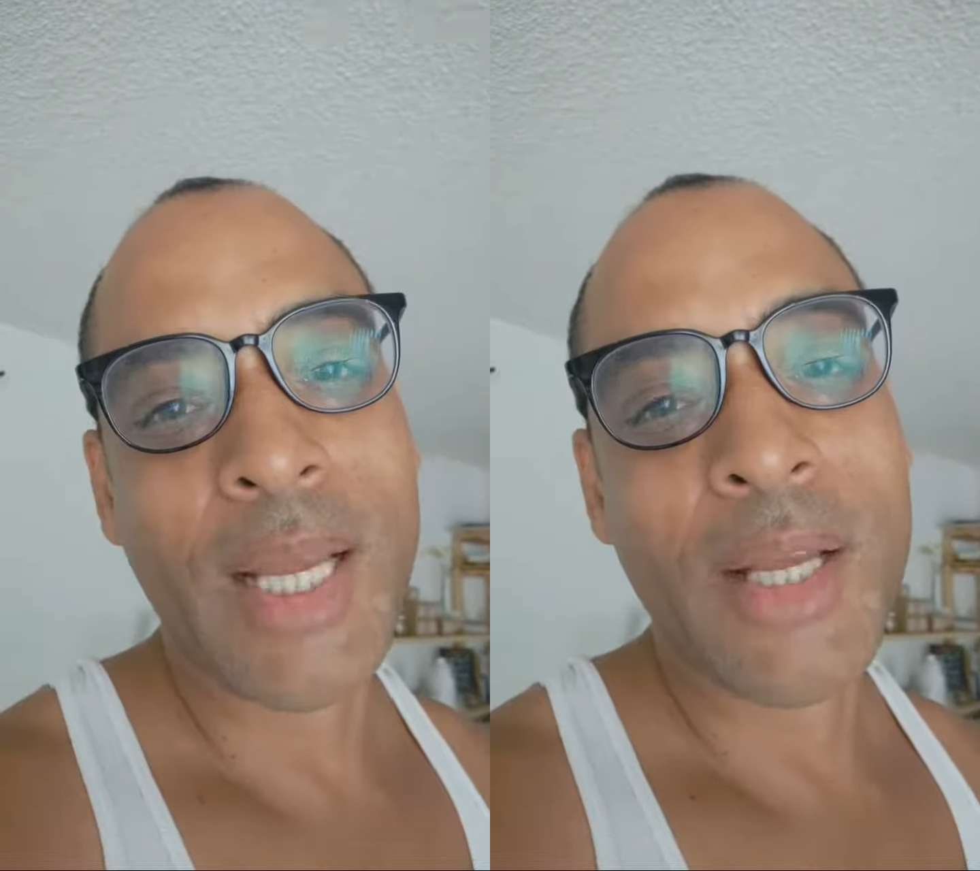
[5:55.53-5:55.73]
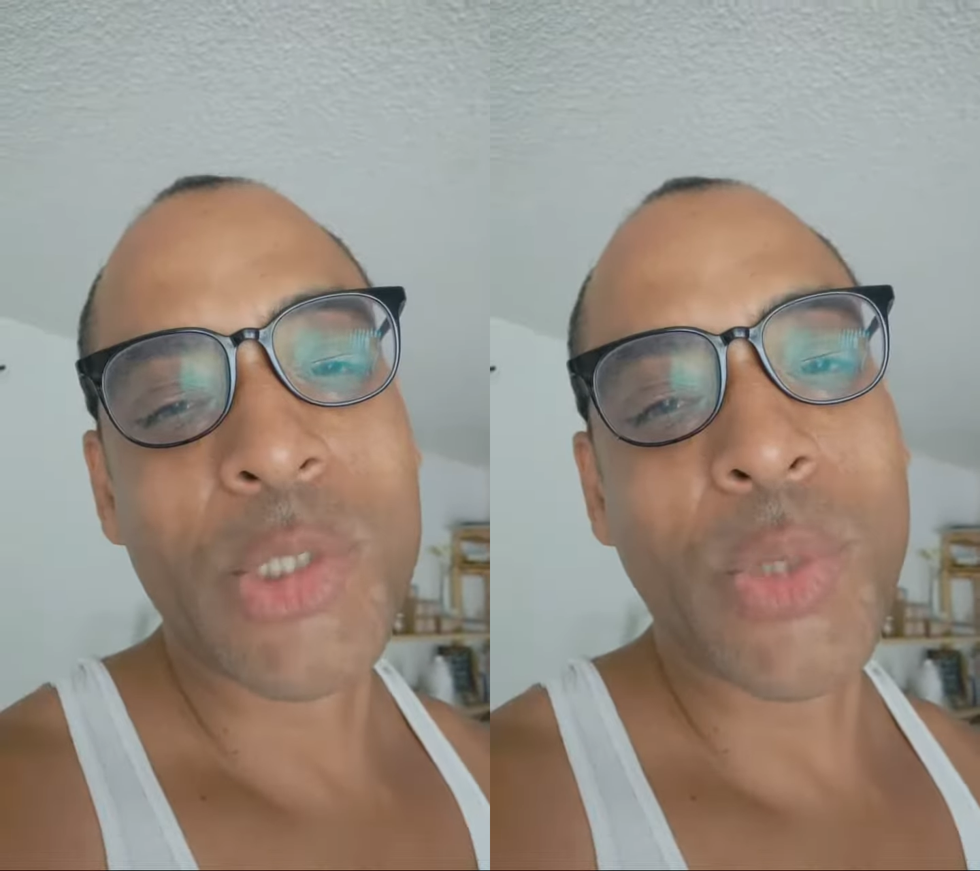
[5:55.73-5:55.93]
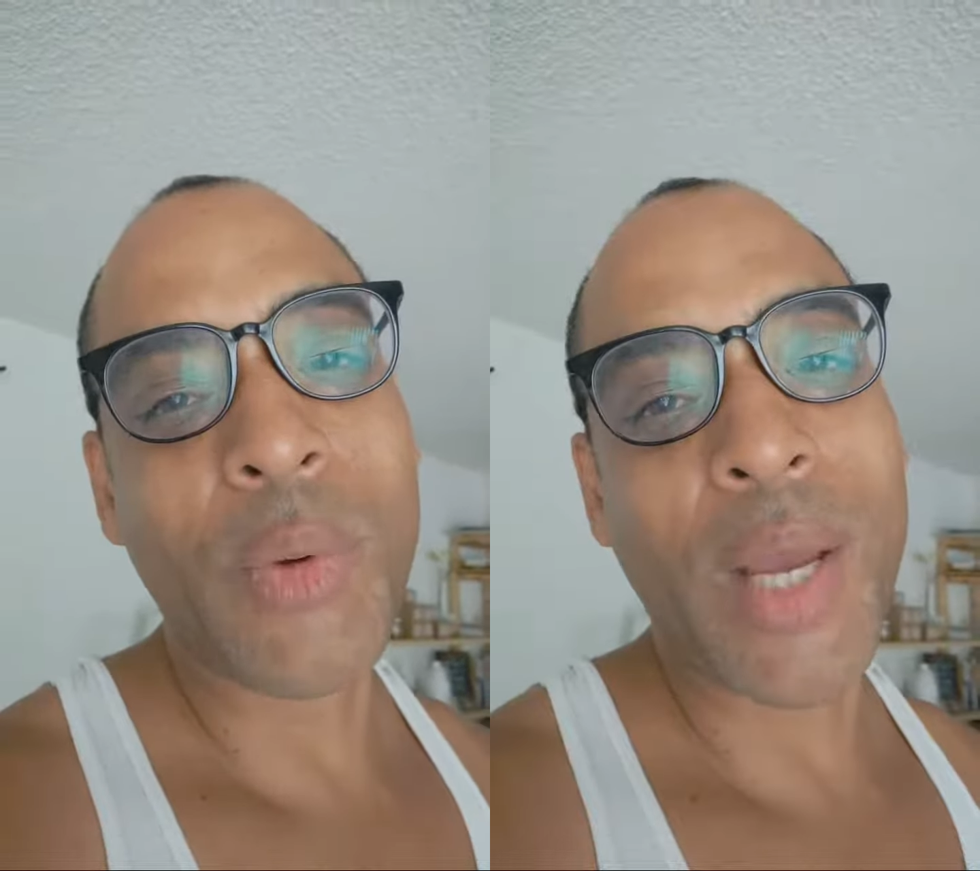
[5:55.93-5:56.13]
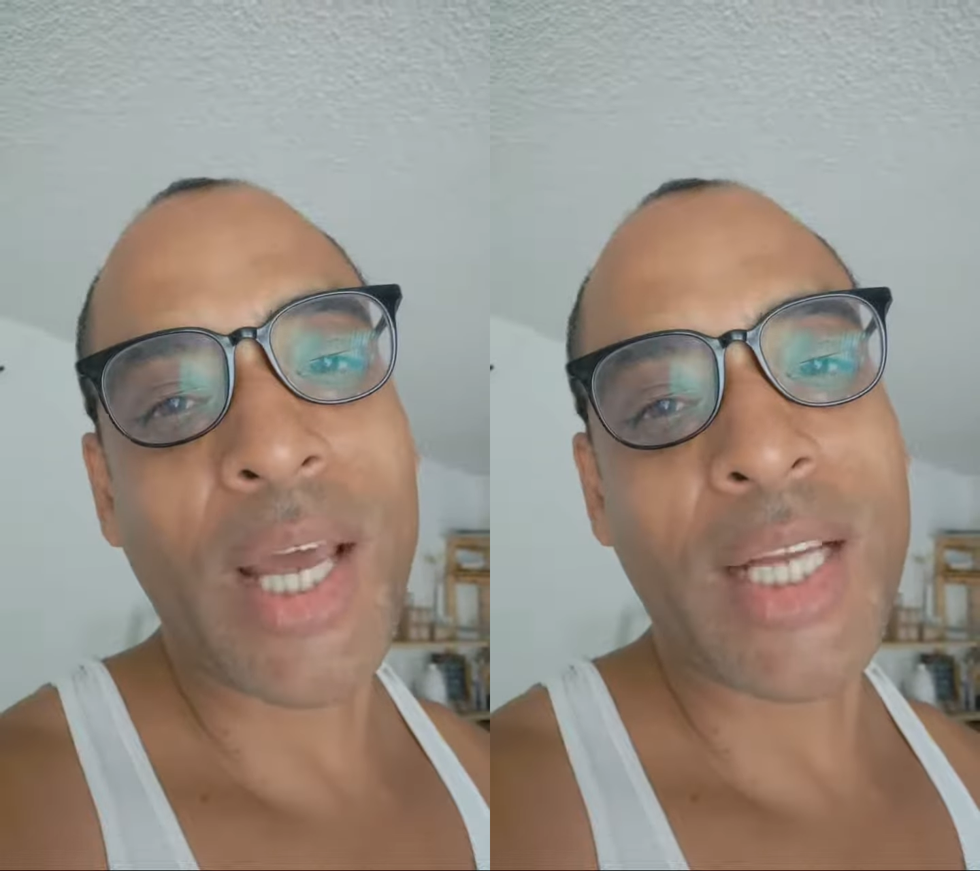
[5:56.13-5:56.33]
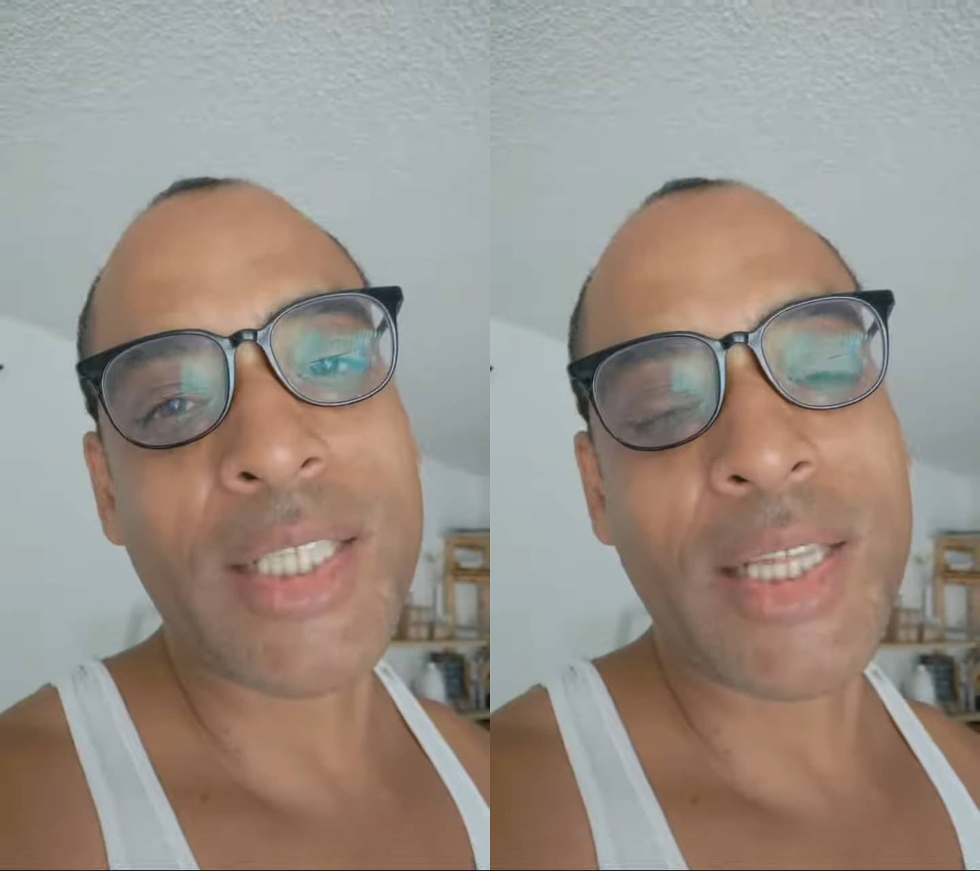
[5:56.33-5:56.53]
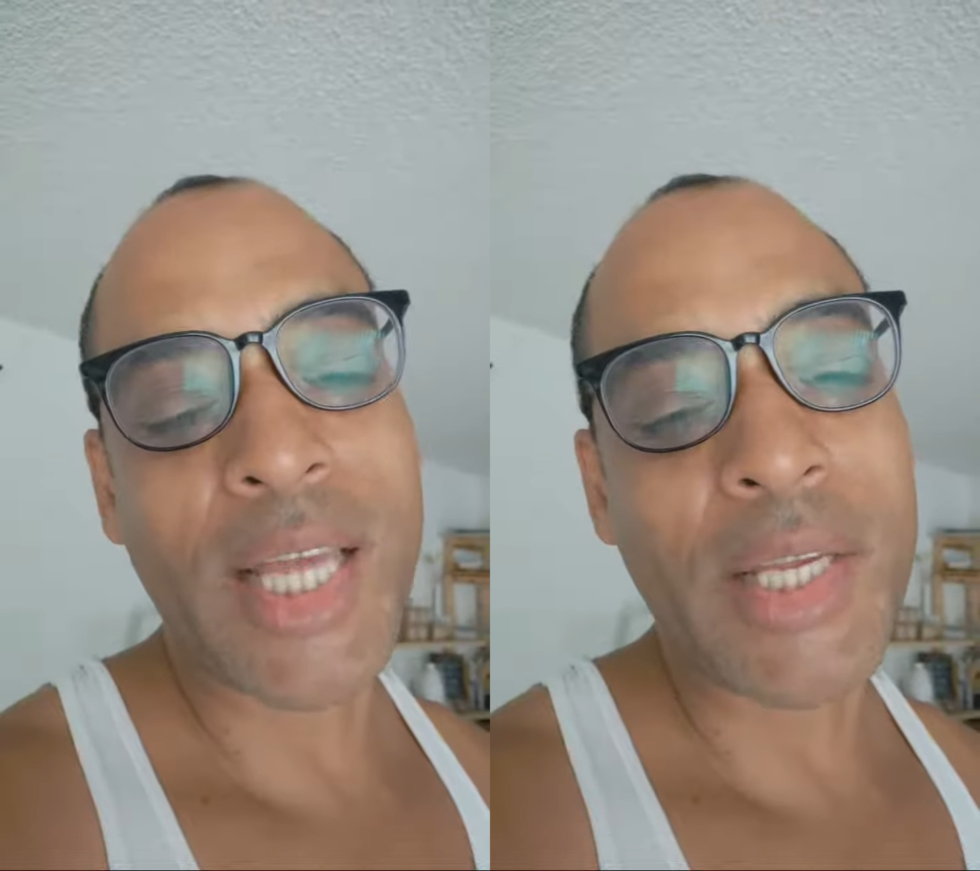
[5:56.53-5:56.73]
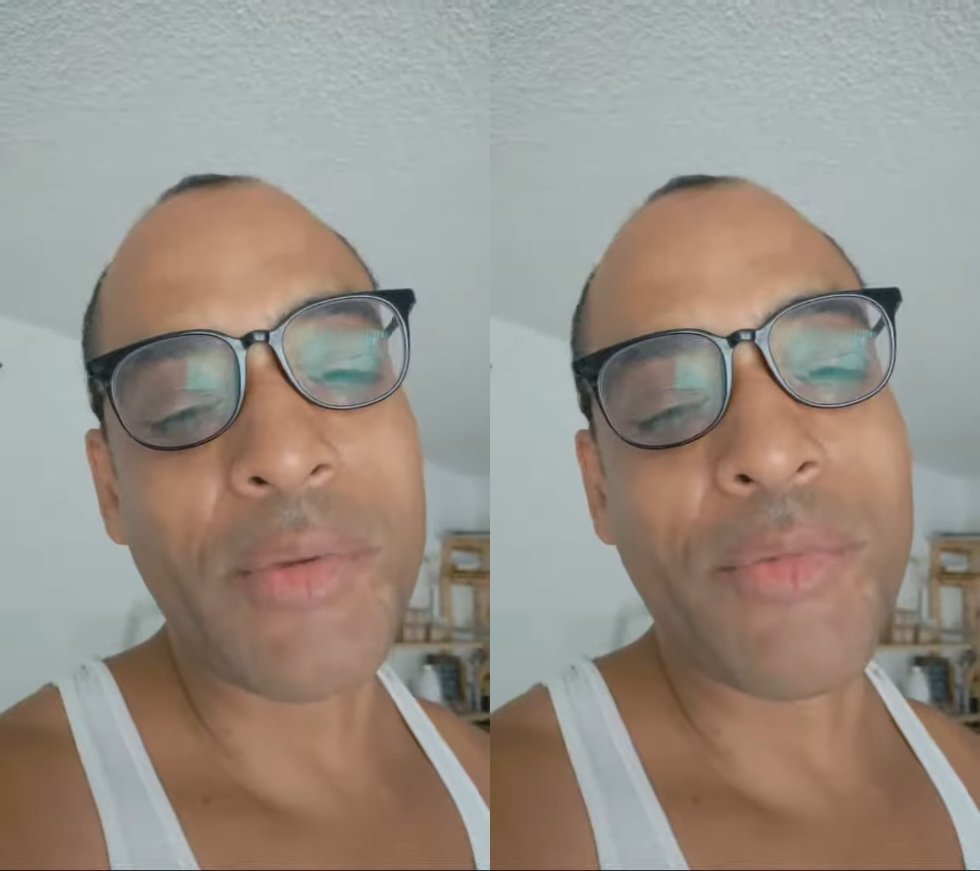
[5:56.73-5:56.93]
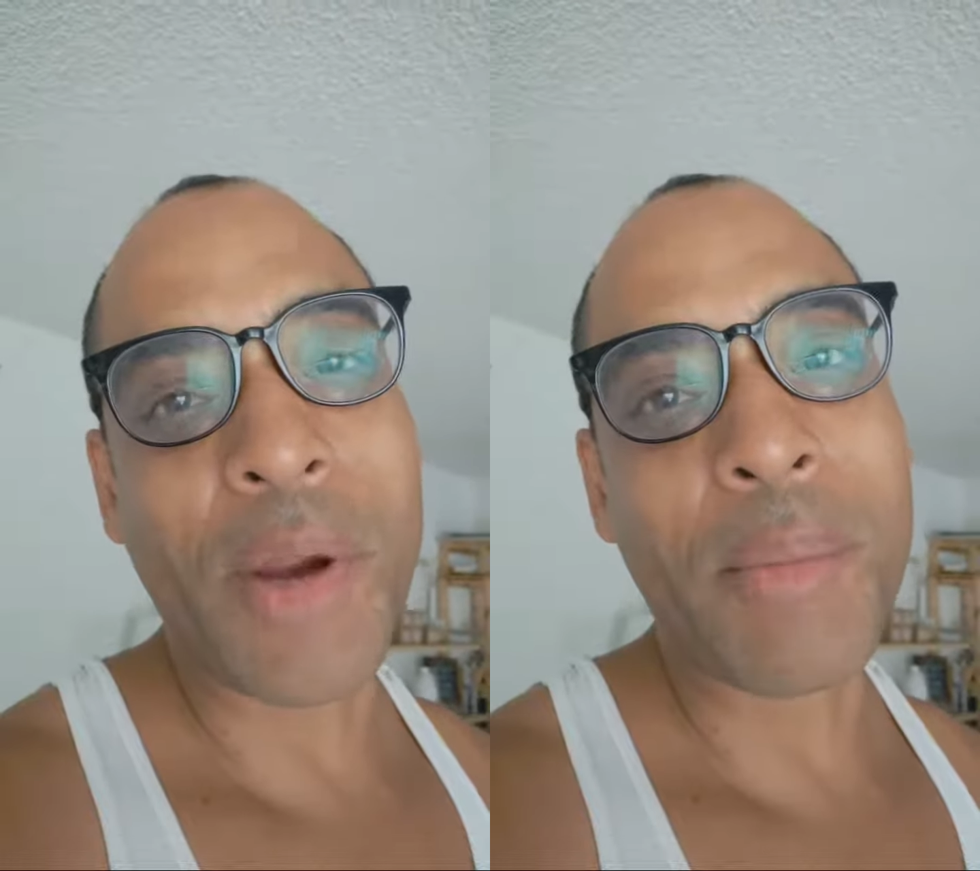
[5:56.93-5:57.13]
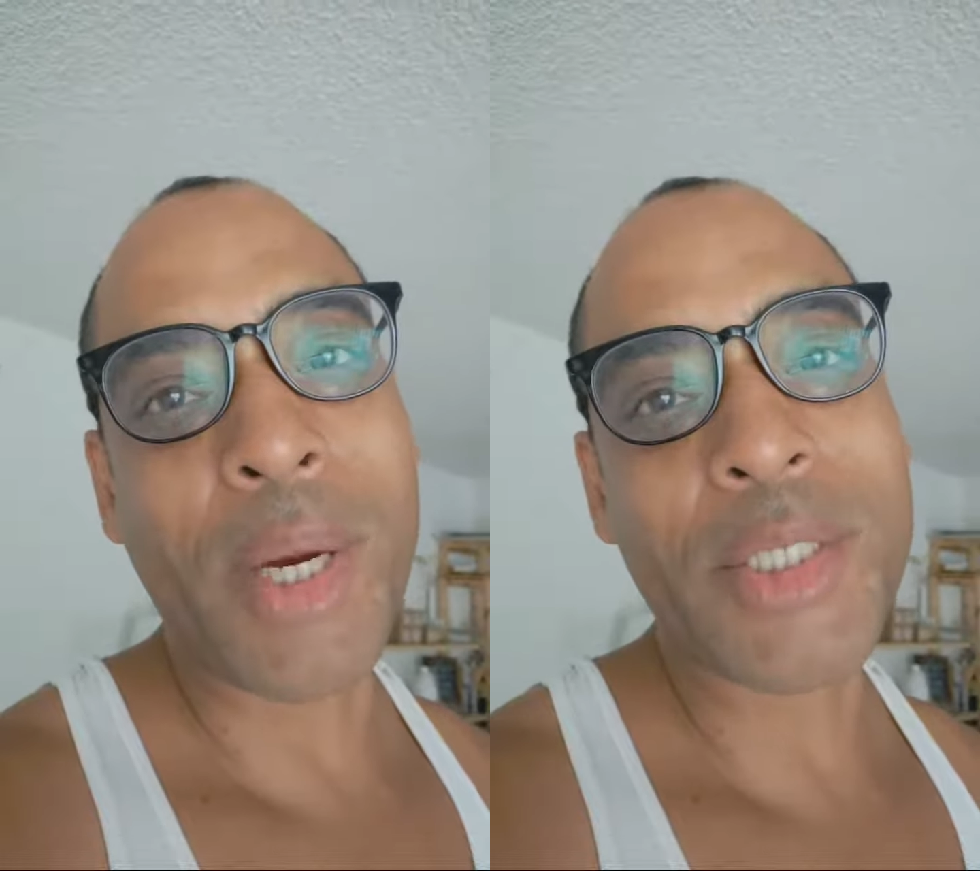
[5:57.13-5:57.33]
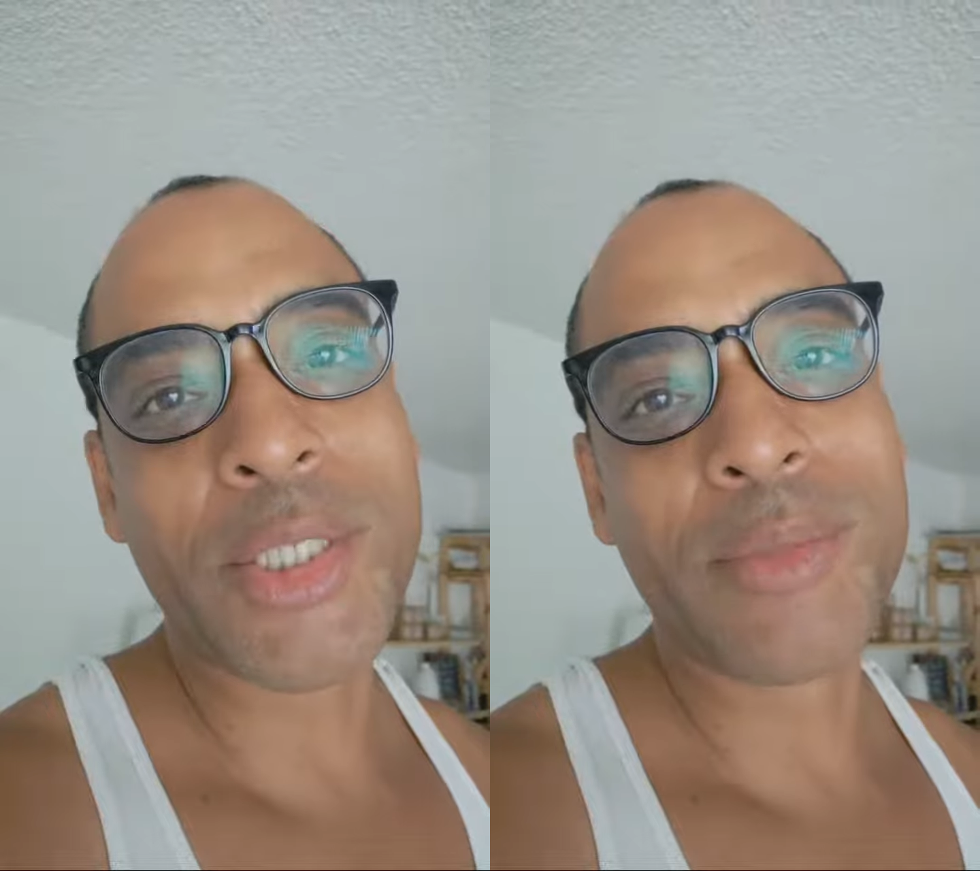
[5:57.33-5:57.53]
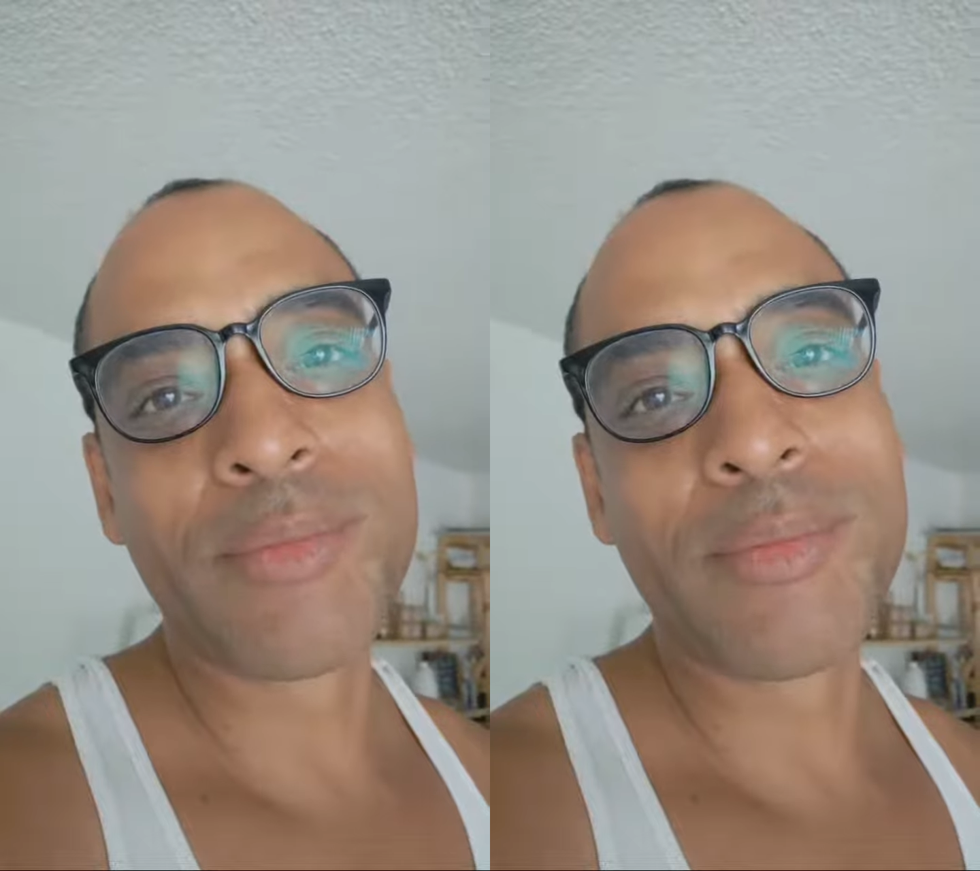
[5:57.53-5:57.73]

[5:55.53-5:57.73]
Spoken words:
So anyway, I'd like to thank you very much,